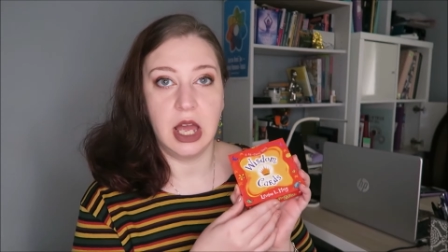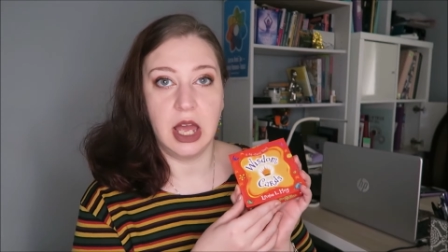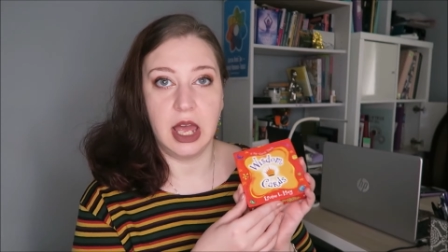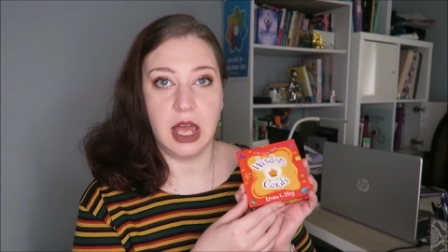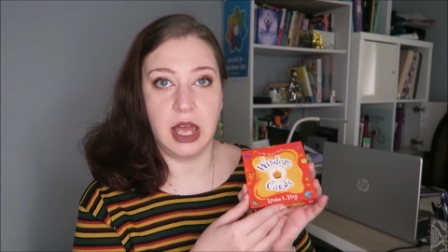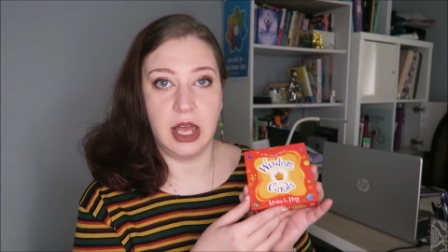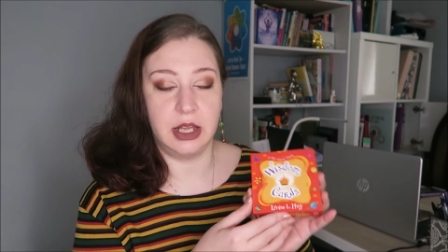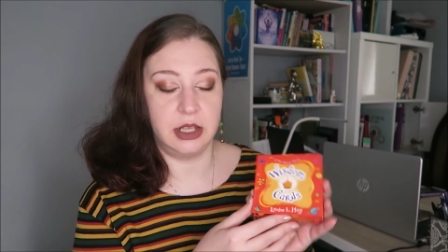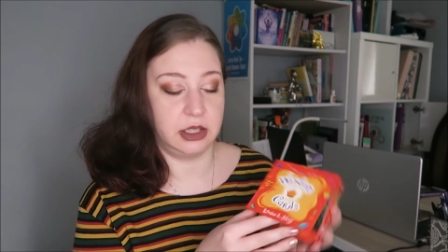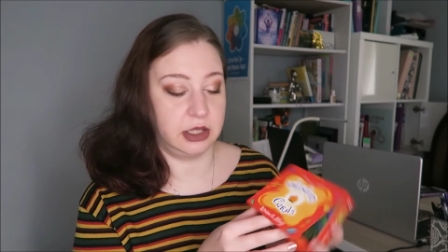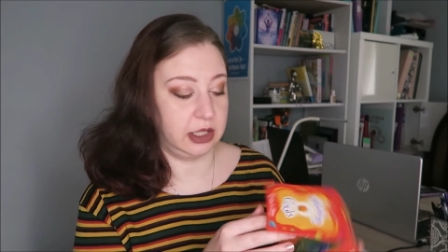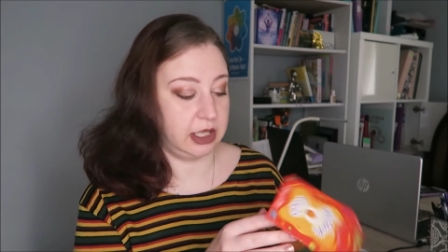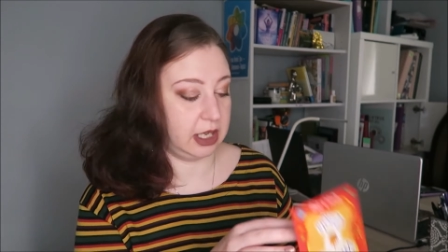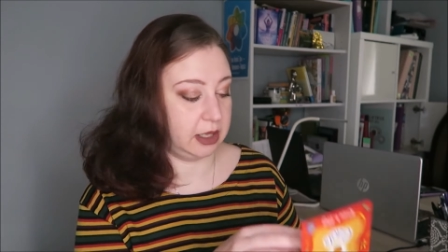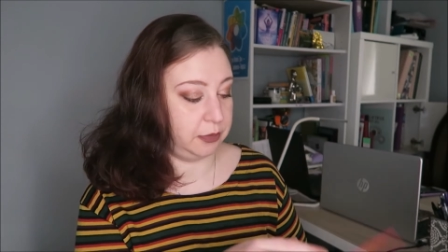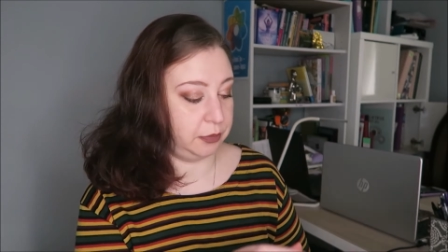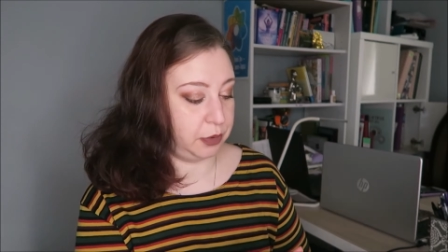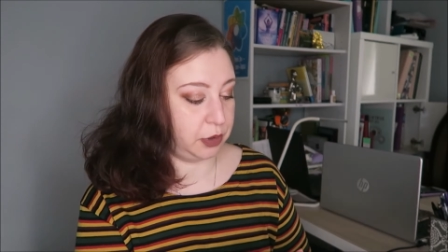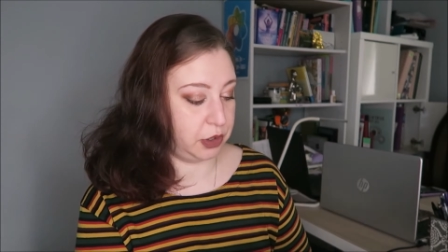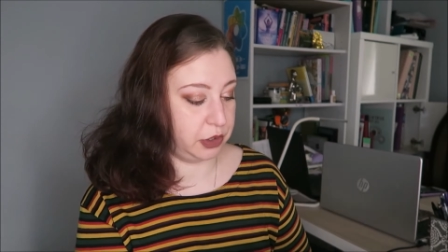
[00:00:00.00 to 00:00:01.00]
and
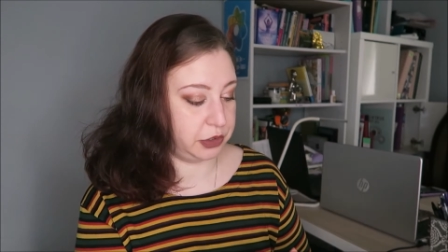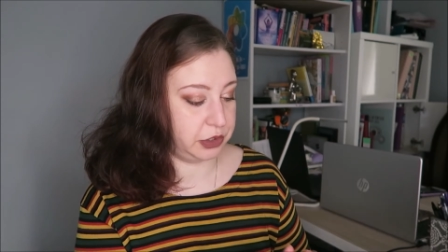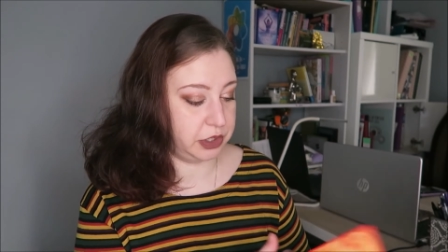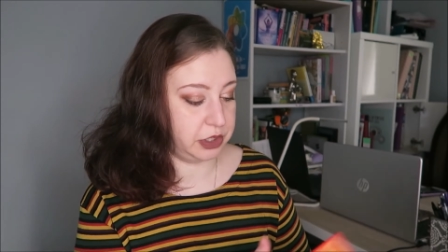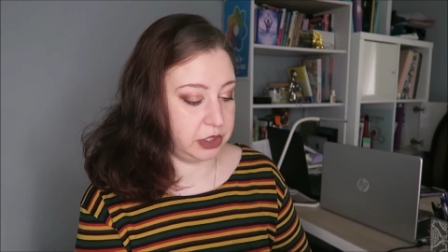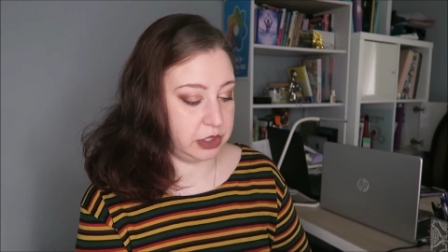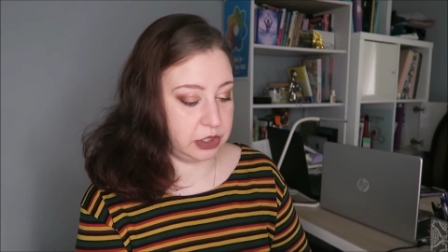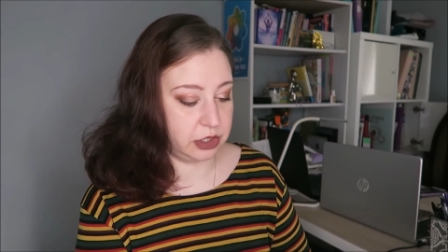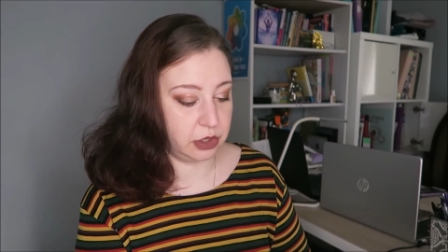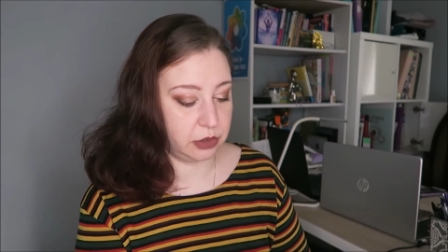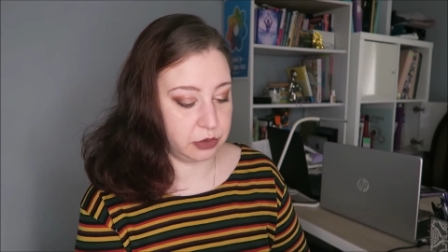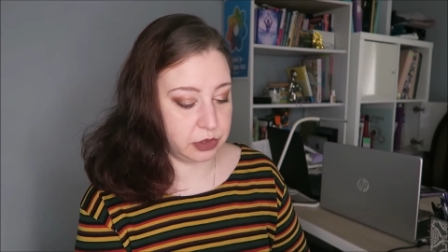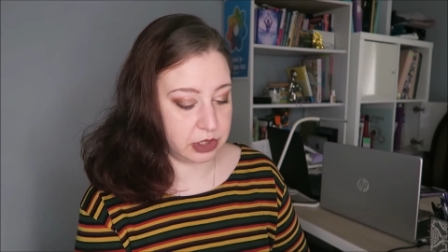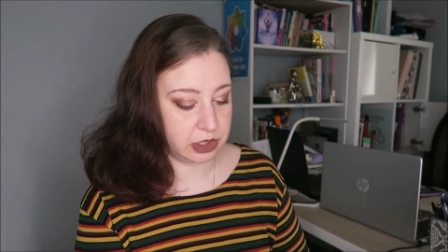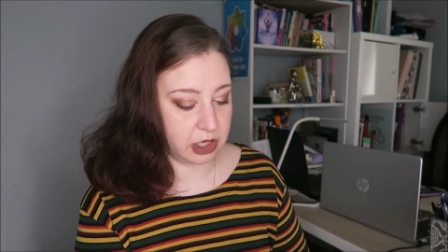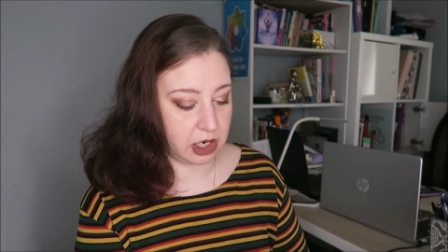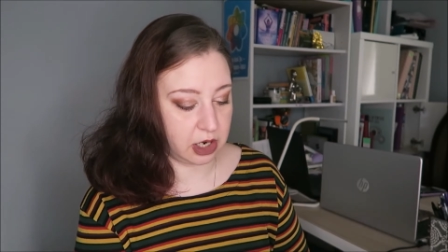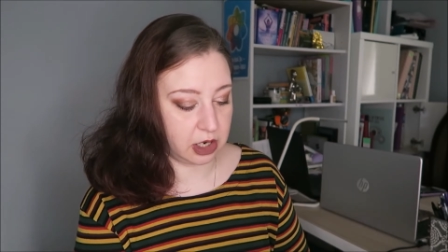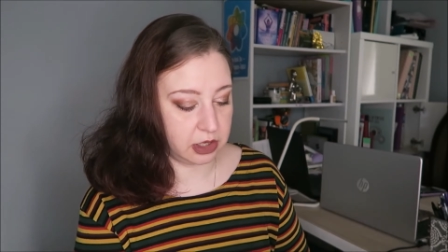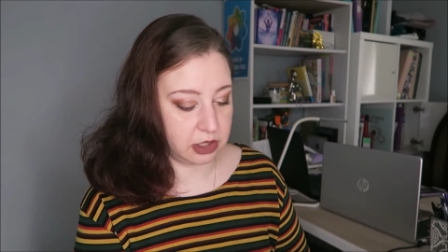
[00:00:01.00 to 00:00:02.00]
can purchase those
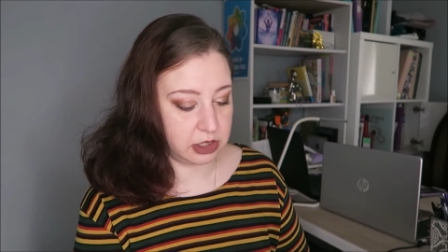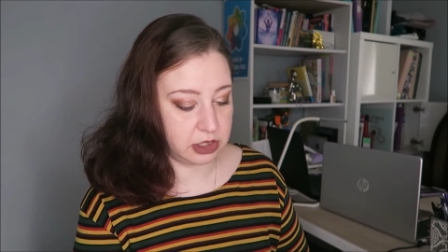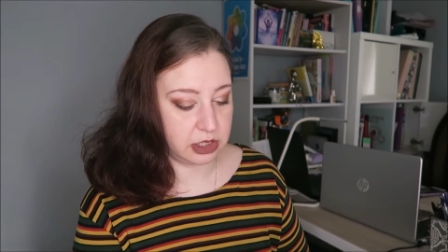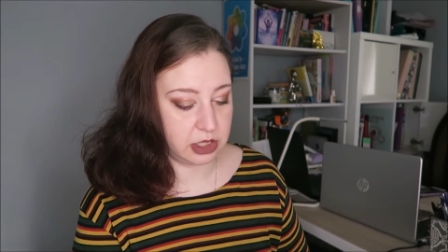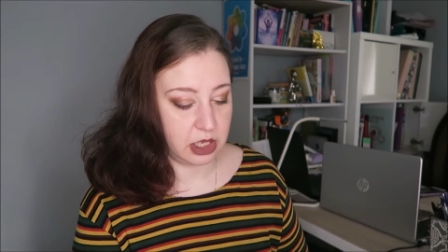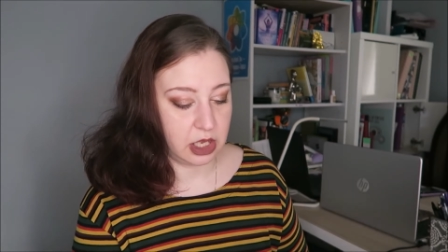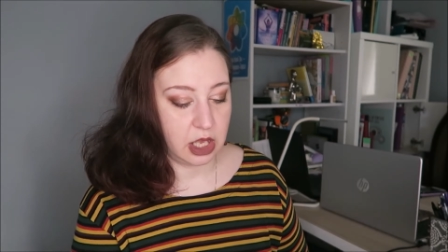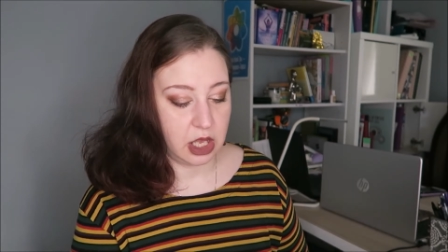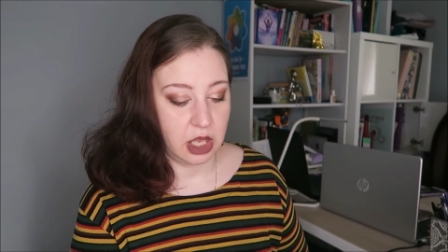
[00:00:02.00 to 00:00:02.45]
cards.